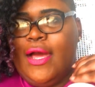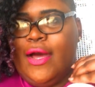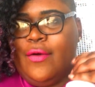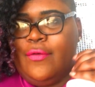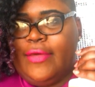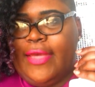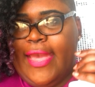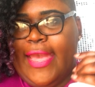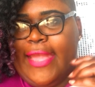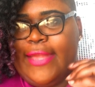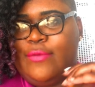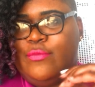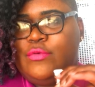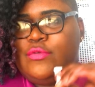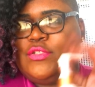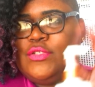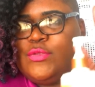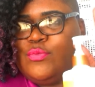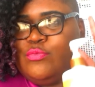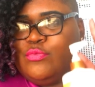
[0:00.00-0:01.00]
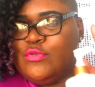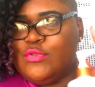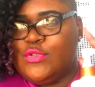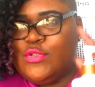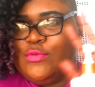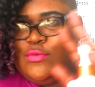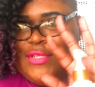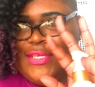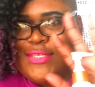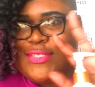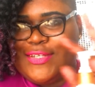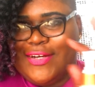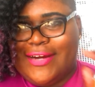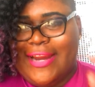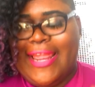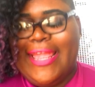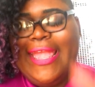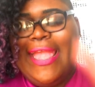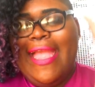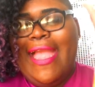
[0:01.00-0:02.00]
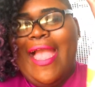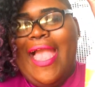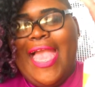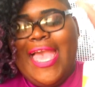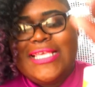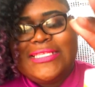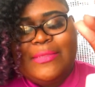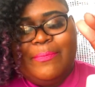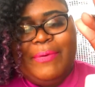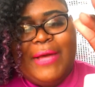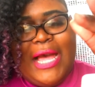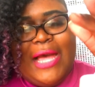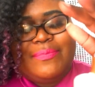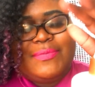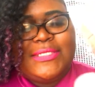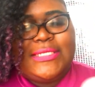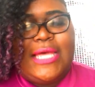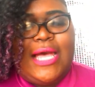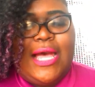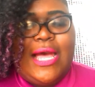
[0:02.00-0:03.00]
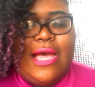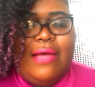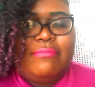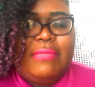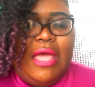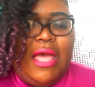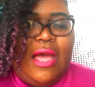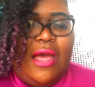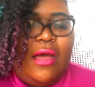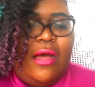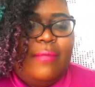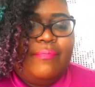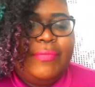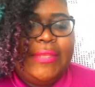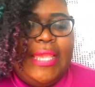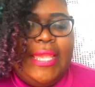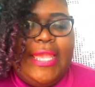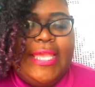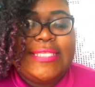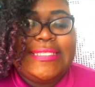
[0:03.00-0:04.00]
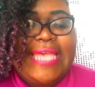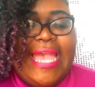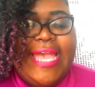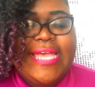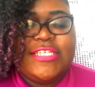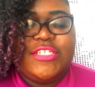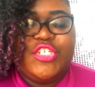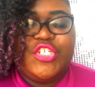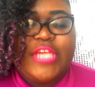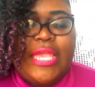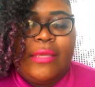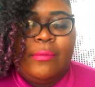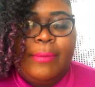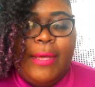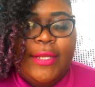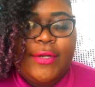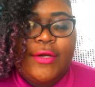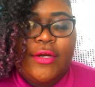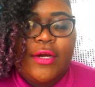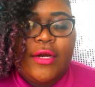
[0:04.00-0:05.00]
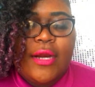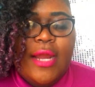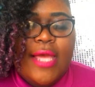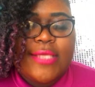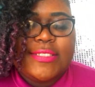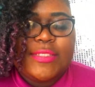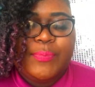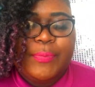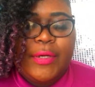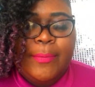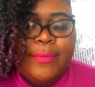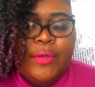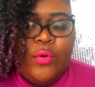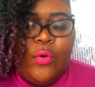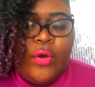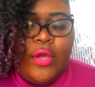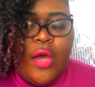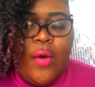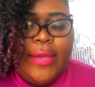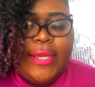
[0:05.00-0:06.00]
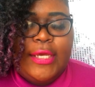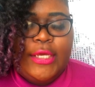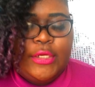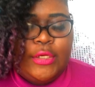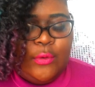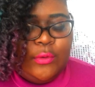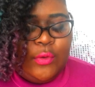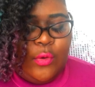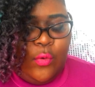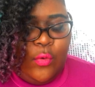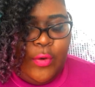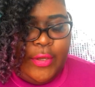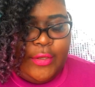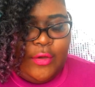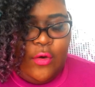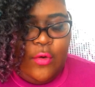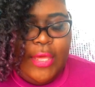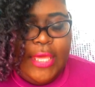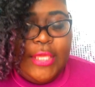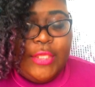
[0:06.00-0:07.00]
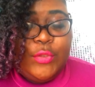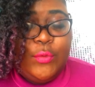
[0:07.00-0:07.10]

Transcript: Okay, we'll just we'll just do this. All right, has a pop top. Um, it has shea butter, a spearmint oil, and canola oil.